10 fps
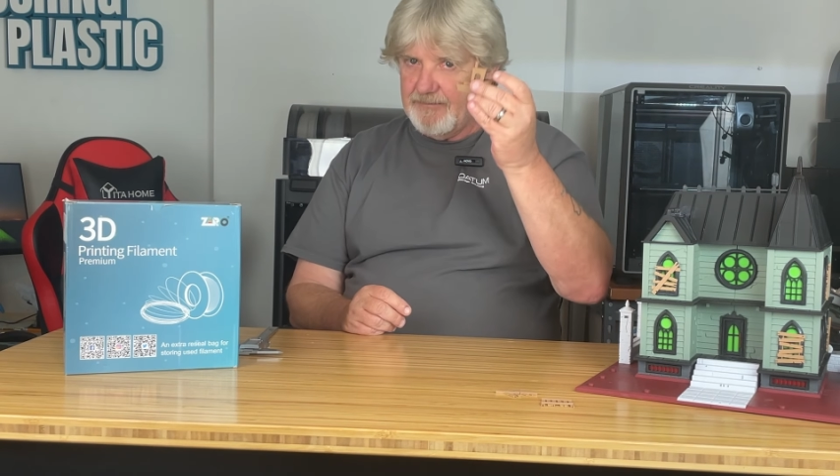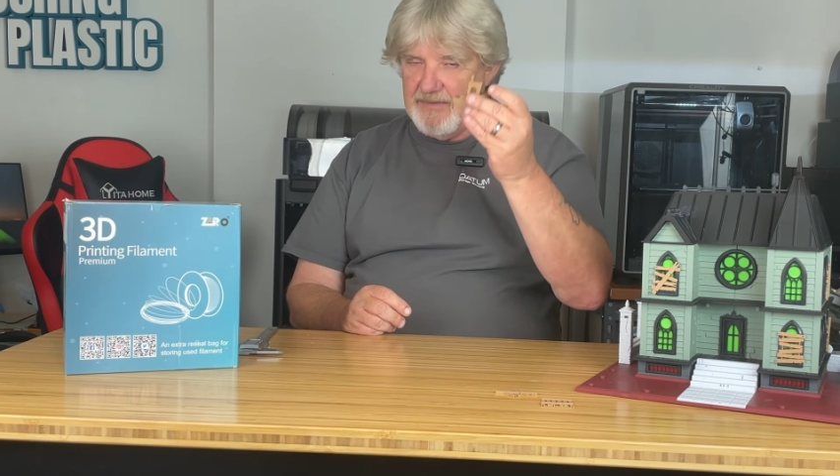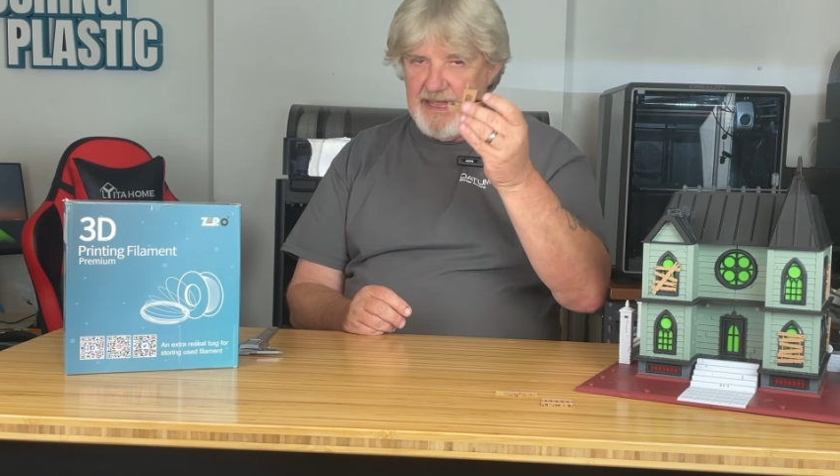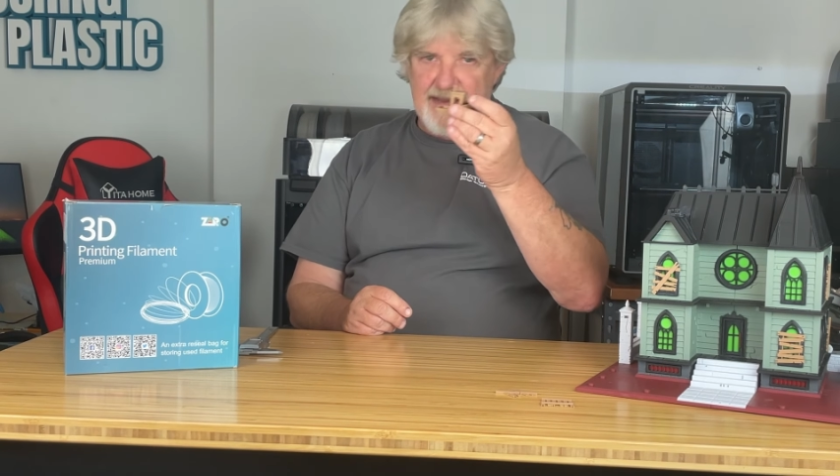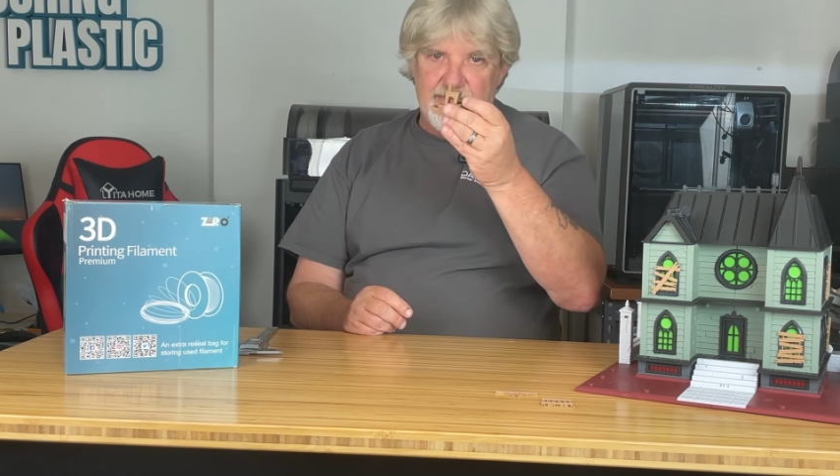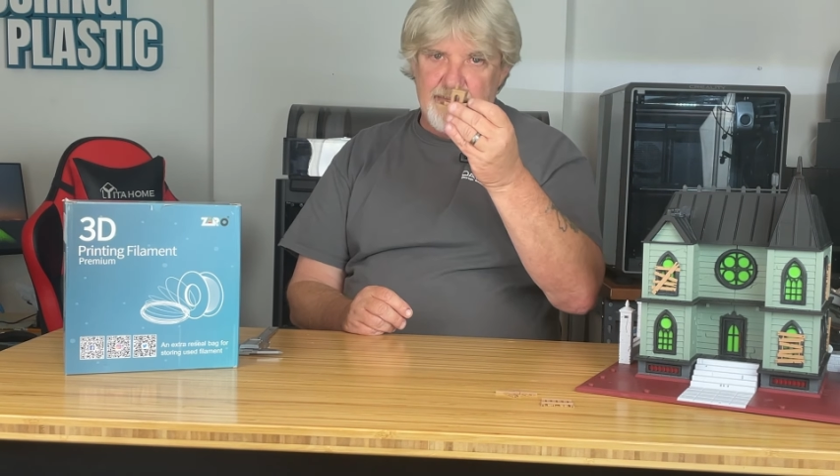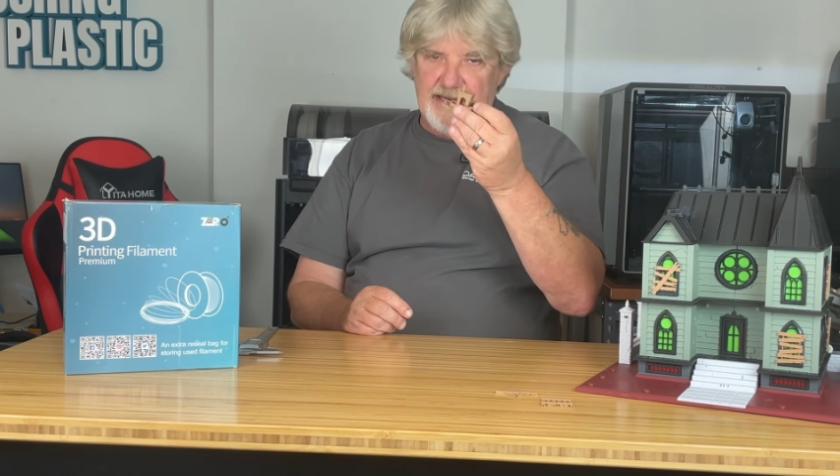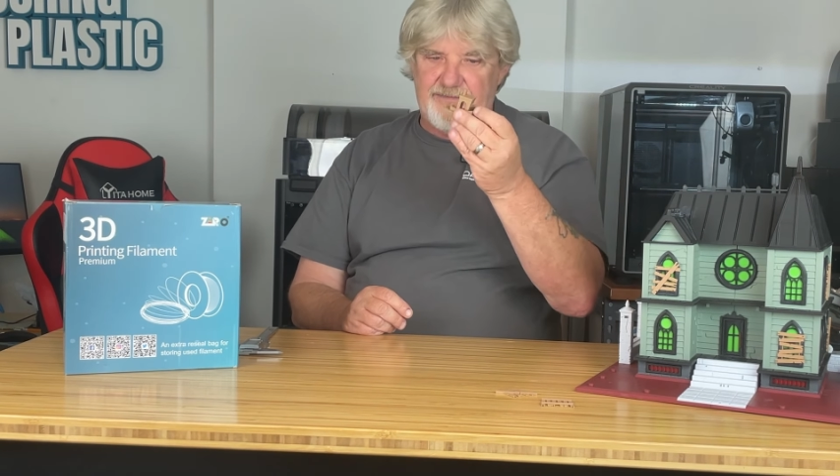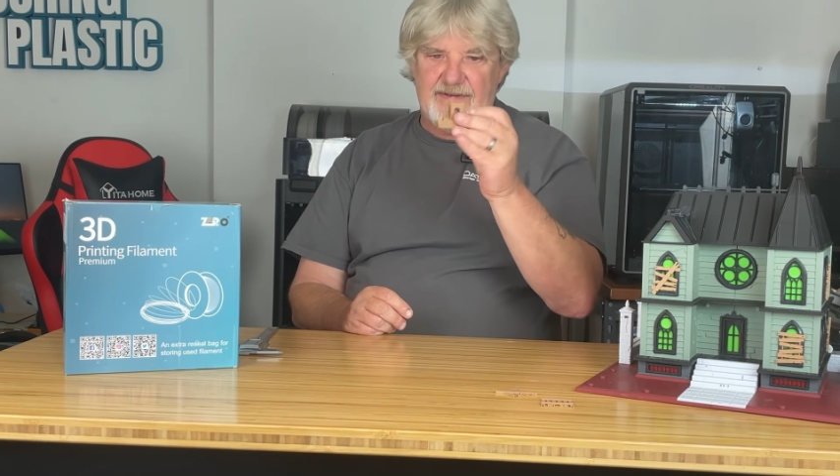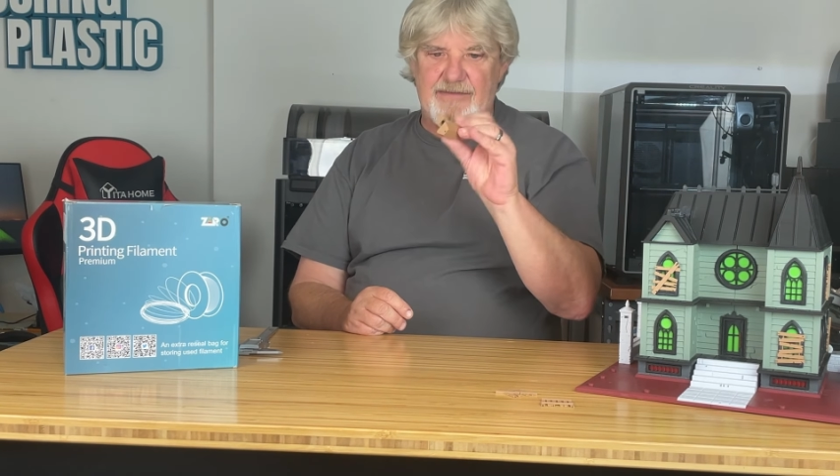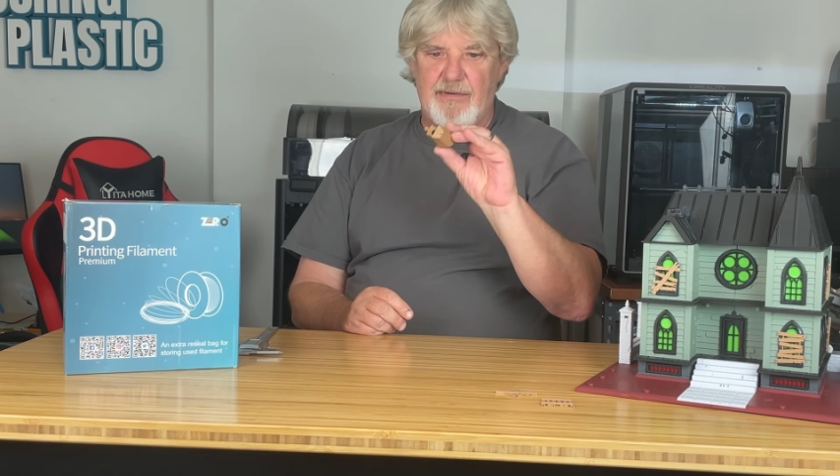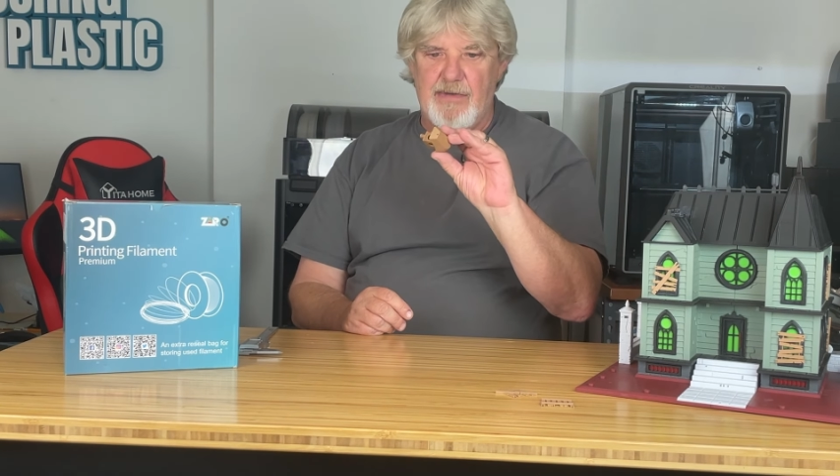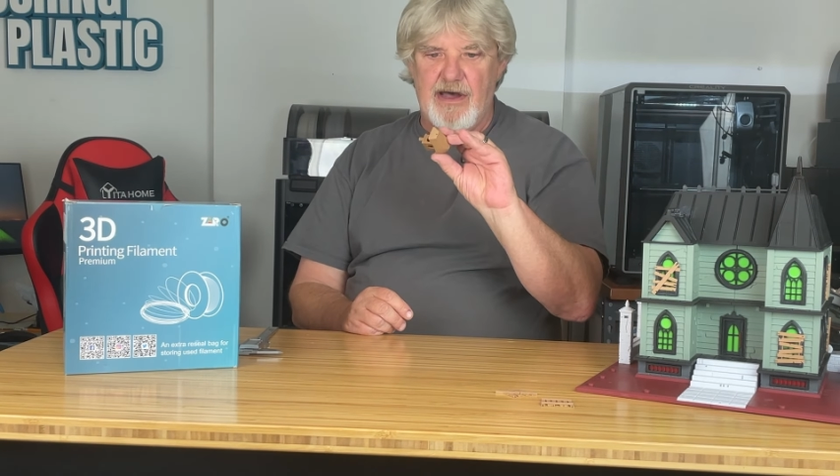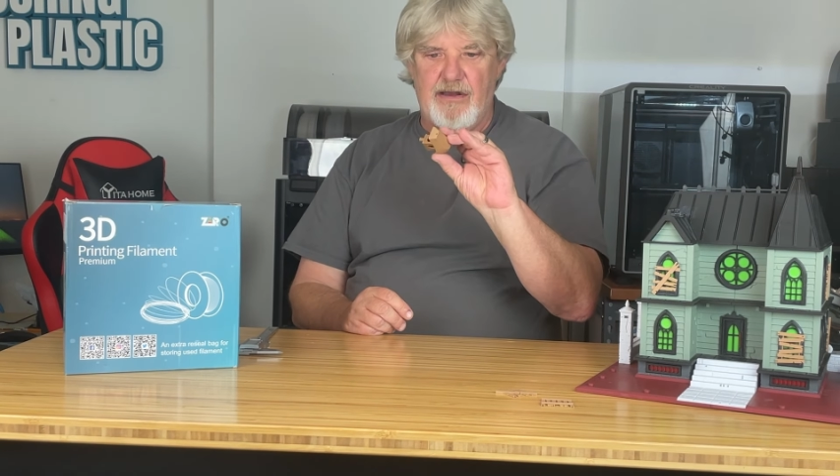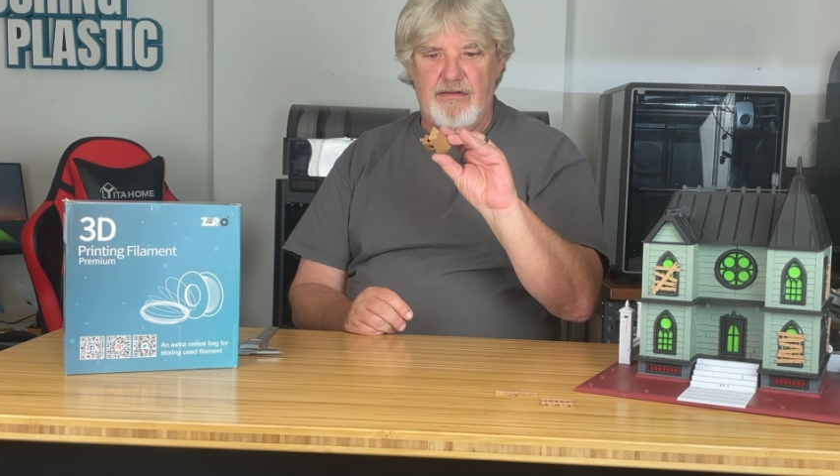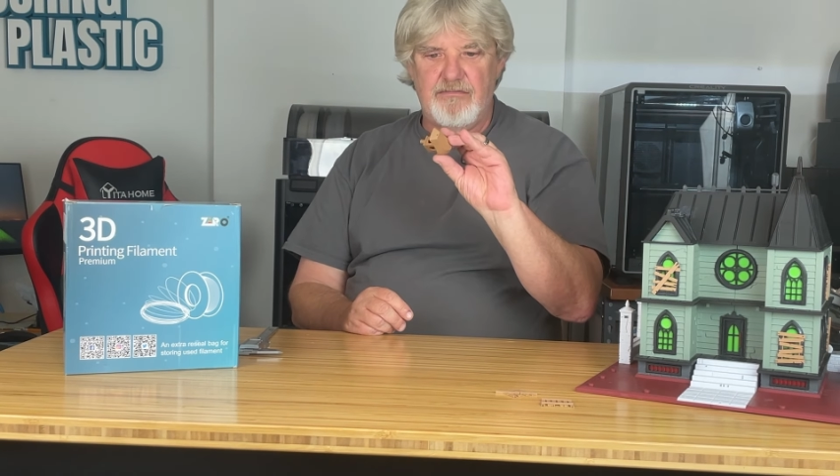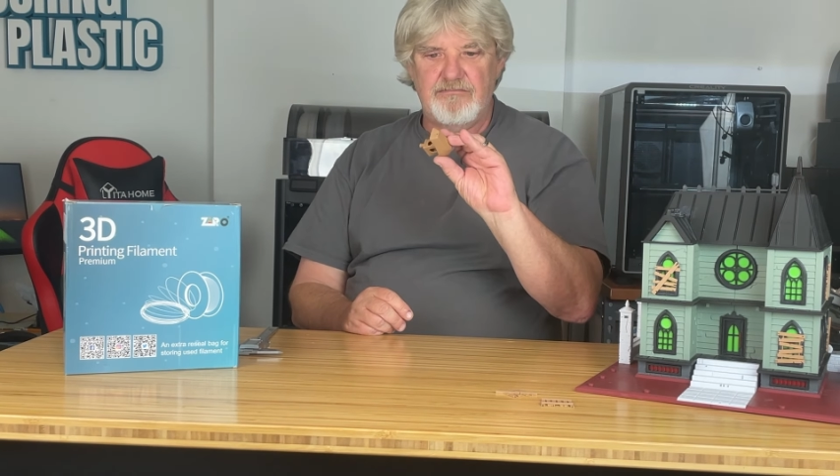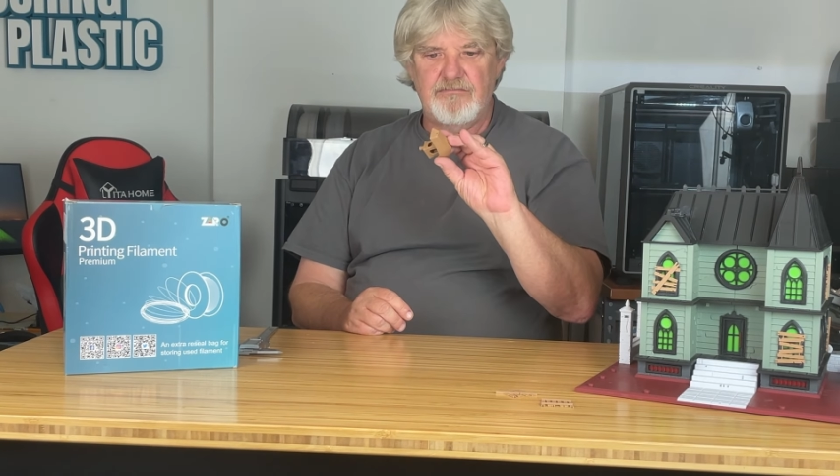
Not everybody's favorite model.